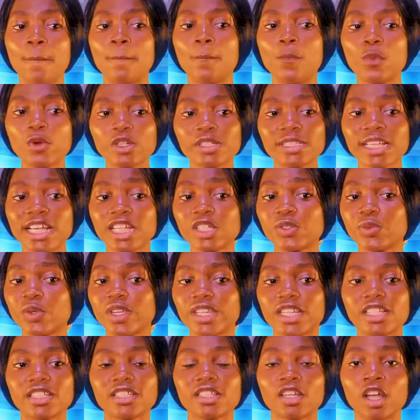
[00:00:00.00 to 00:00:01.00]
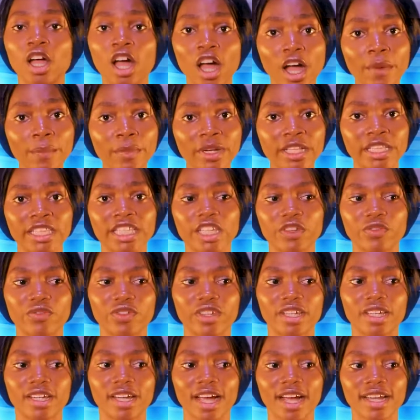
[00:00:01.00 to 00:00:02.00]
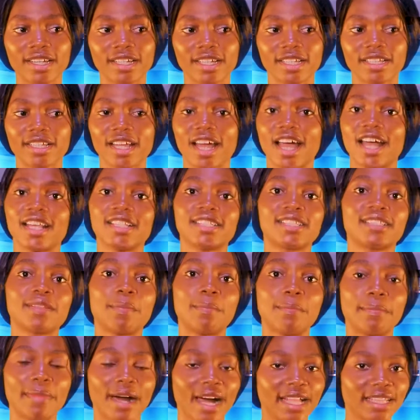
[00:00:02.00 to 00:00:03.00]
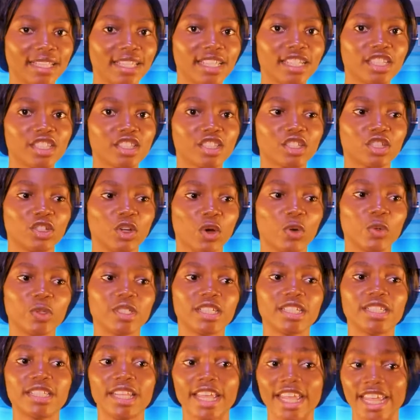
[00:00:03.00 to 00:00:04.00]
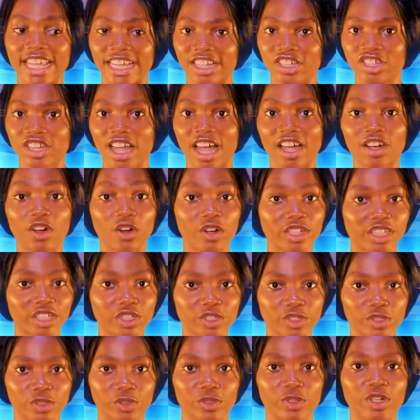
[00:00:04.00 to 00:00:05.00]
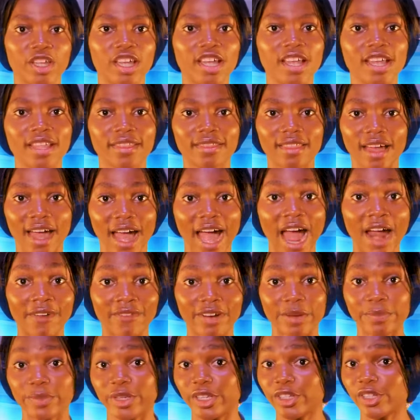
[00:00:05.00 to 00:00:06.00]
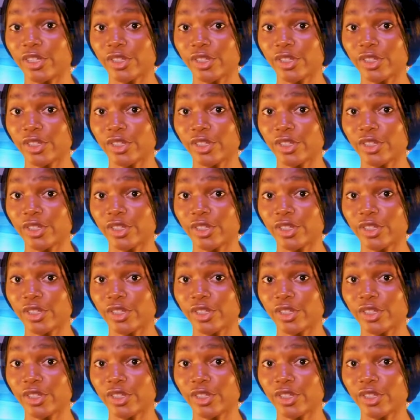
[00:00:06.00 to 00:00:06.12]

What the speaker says: Musa's reign is commonly regarded as Mali's golden age, according to the Arabic